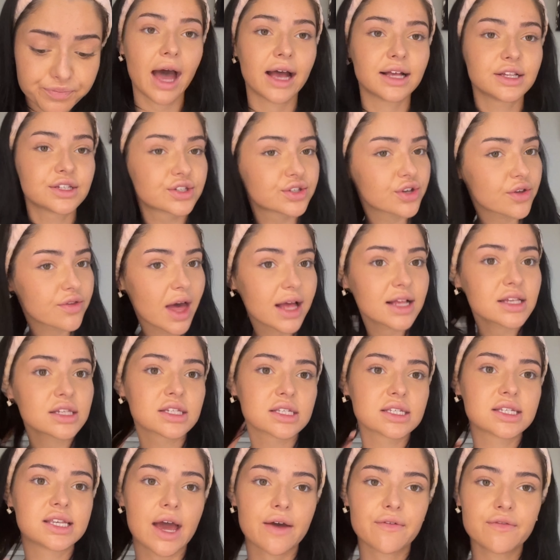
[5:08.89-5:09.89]
So that's
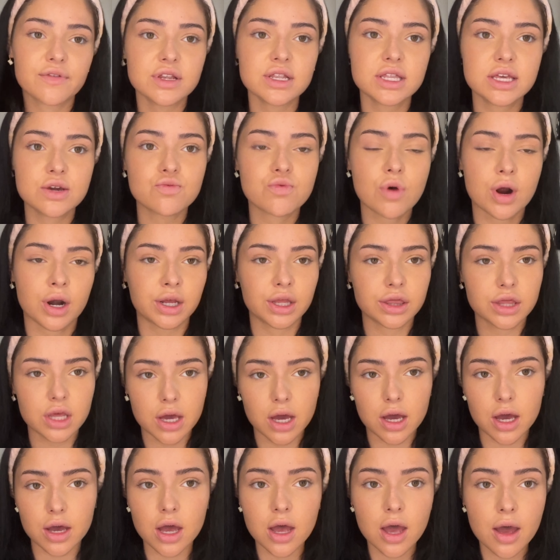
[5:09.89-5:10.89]
definitely one of
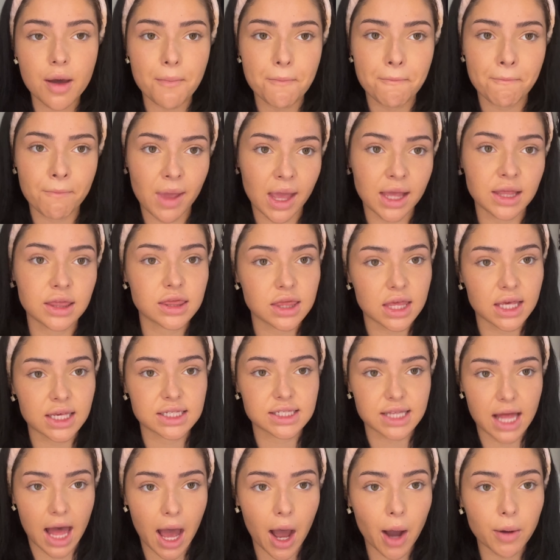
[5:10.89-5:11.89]
the main things
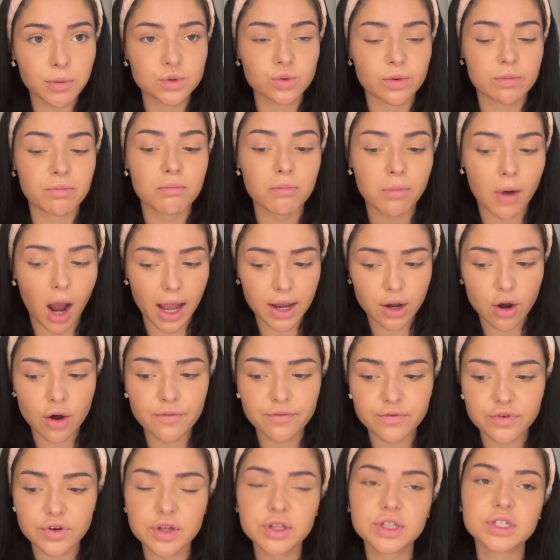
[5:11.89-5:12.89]
that helped with my
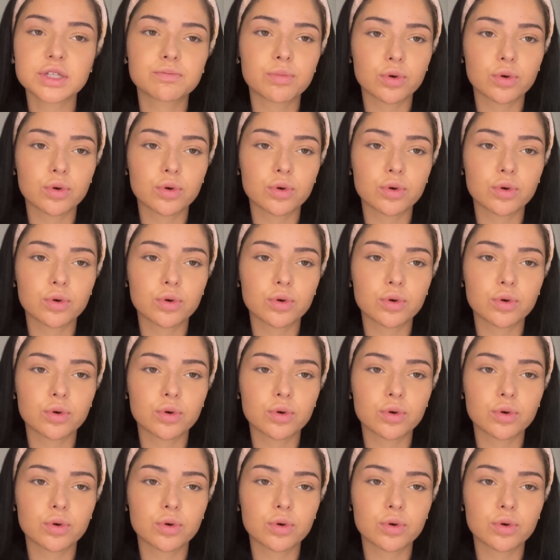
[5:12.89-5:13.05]
confidence.